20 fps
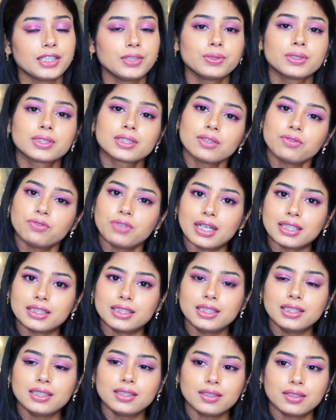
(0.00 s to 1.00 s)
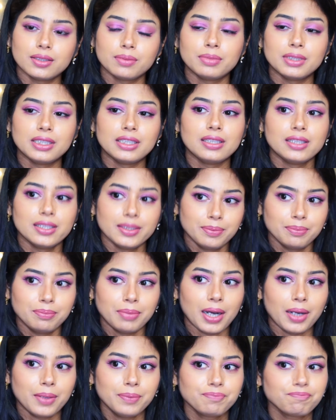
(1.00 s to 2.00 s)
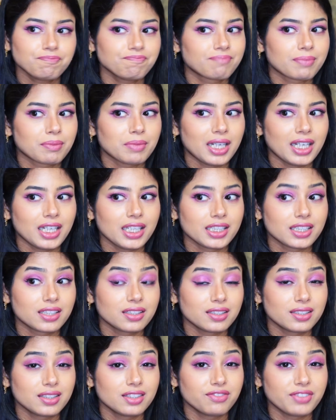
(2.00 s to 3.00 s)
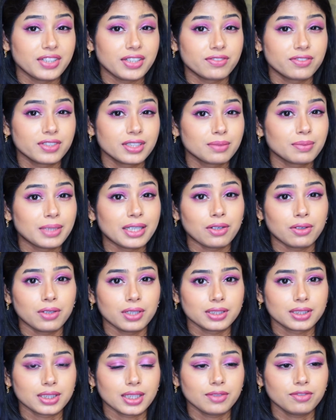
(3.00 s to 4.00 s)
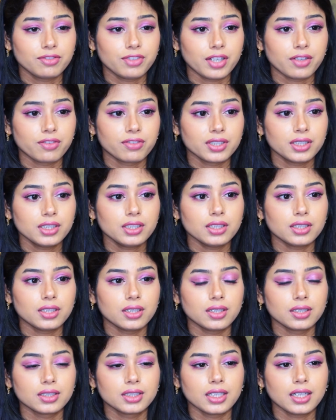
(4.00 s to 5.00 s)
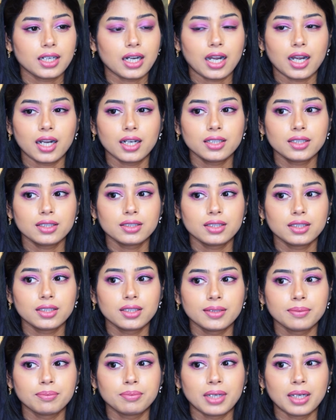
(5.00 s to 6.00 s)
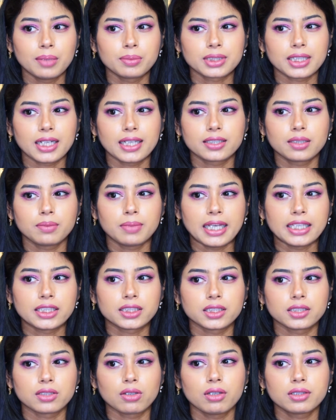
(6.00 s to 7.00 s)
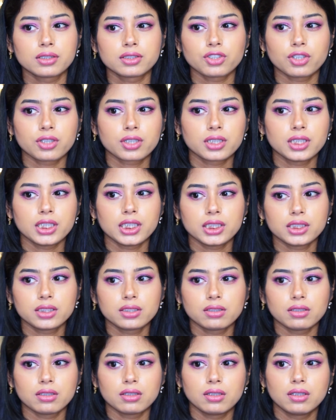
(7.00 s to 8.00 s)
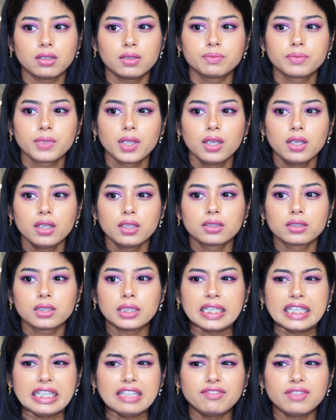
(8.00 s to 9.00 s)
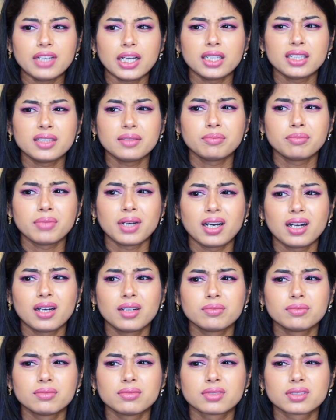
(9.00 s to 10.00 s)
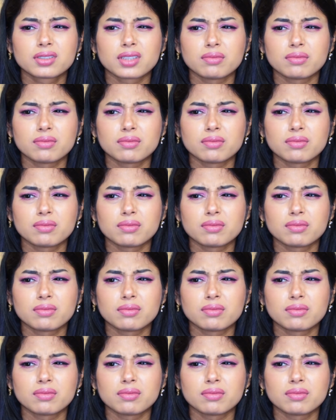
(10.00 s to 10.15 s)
use the Wadi Herbal Lip Balm, my current favorite, my all-time favorite. There are other lip balms like the Licensed Hot Chocolate, the Nivea lip balm,